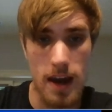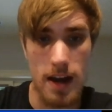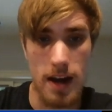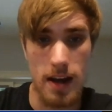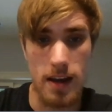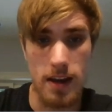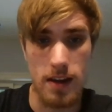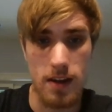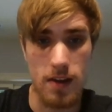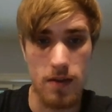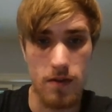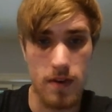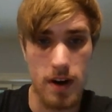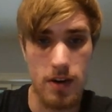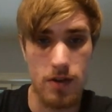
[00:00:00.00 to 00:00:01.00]
and I get
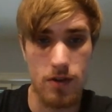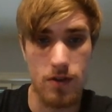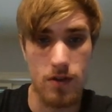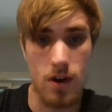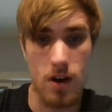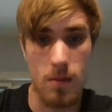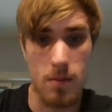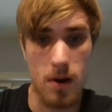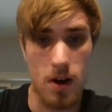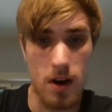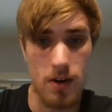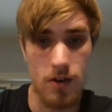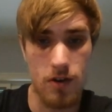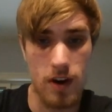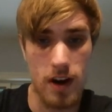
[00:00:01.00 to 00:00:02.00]
this very strong
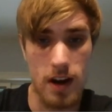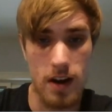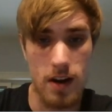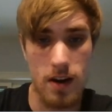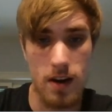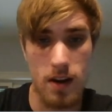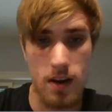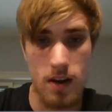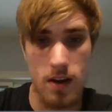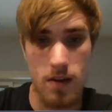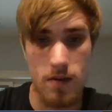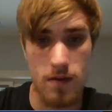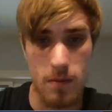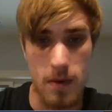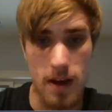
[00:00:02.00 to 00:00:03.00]
pawn chain
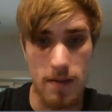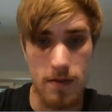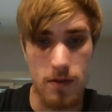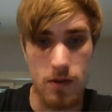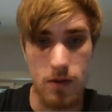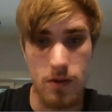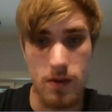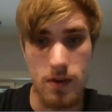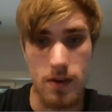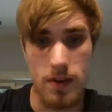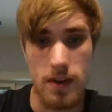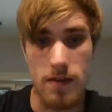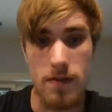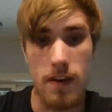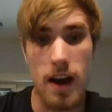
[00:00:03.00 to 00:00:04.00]
from f2 to
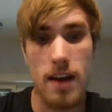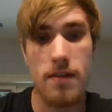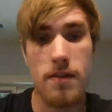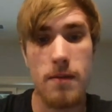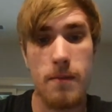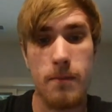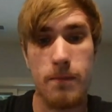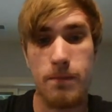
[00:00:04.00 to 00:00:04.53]
c5